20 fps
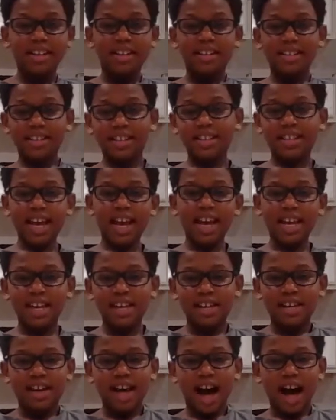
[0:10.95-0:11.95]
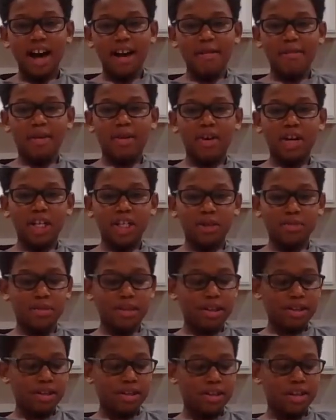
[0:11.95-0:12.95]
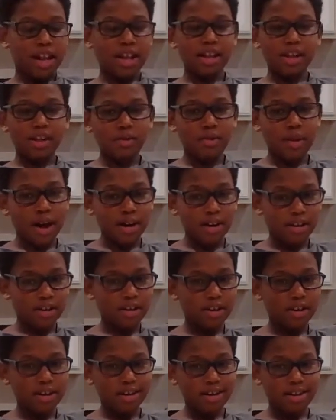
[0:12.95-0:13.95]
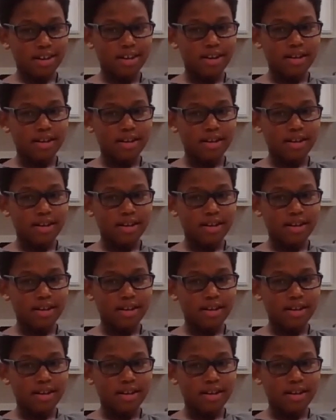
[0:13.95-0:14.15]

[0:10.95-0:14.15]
Today, I'm going to be telling you how to cook.